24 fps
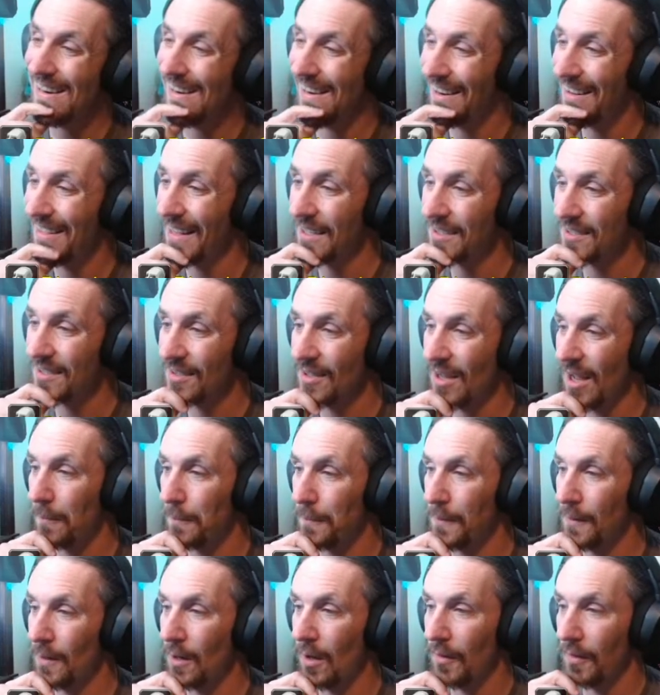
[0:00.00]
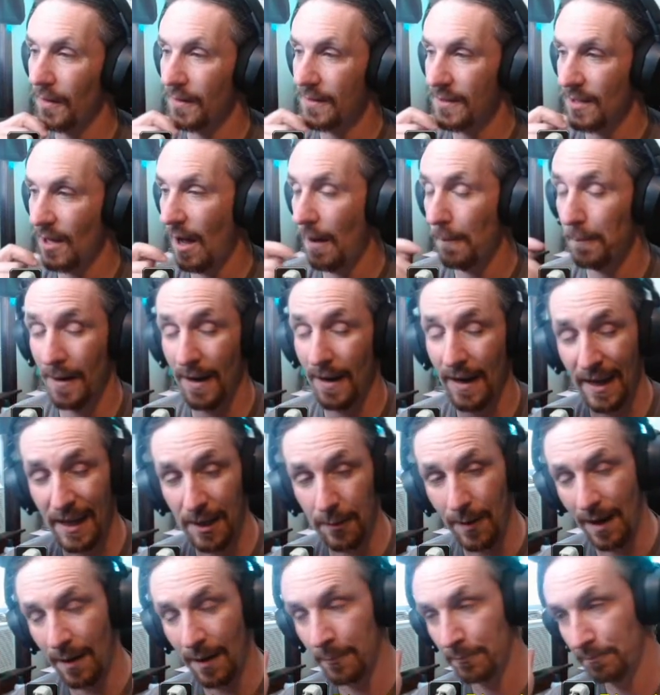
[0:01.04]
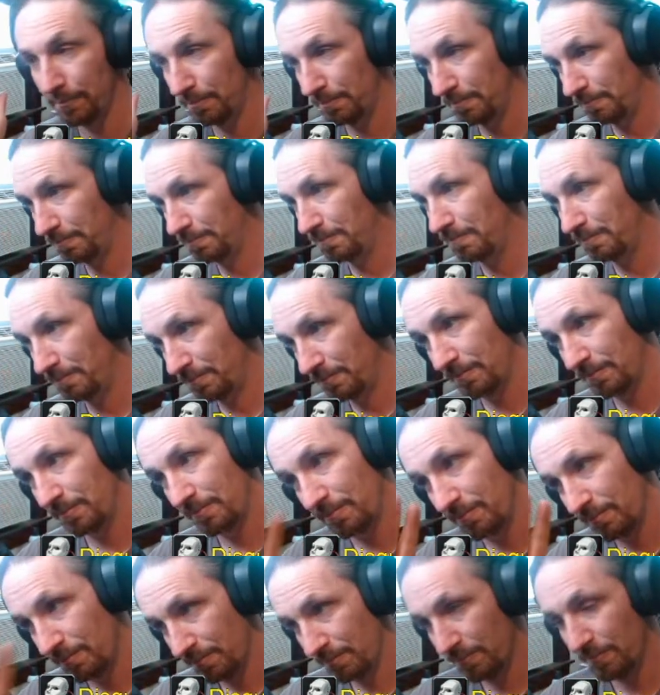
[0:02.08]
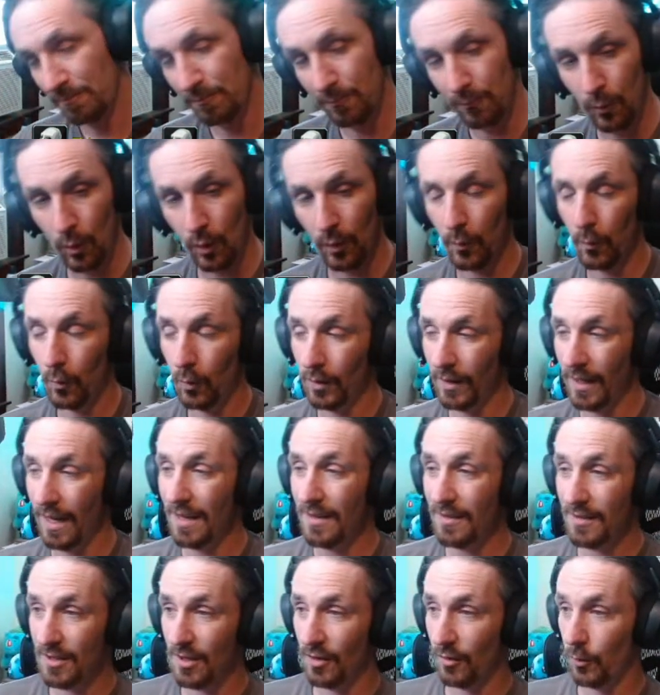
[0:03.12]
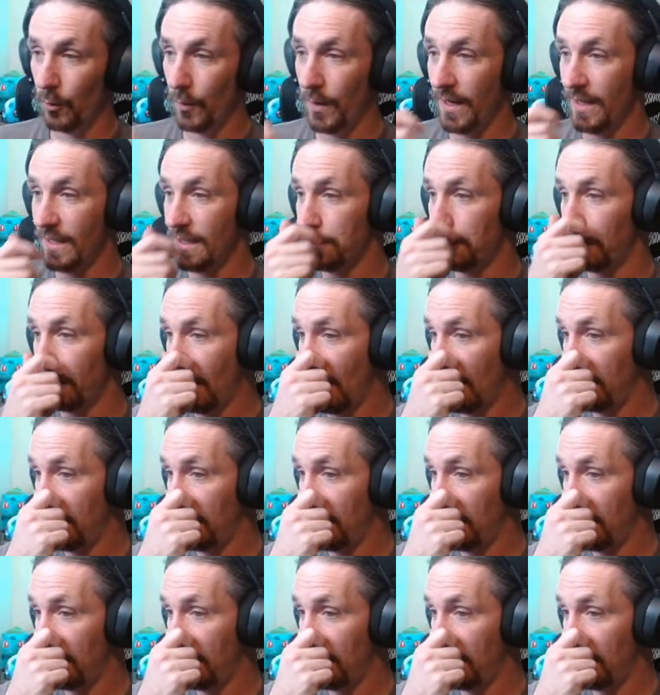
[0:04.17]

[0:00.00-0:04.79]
That's not been on the top. But anyway, we'll get into the weeds, but